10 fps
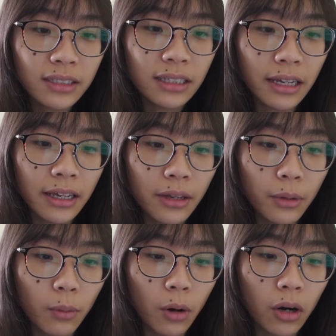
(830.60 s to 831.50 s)
the first
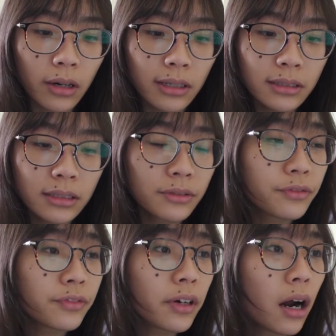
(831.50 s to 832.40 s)
day, it
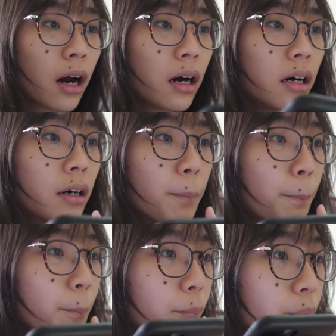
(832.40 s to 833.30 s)
was
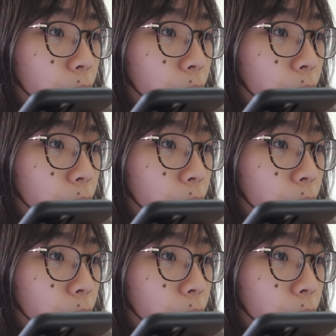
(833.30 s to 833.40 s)
from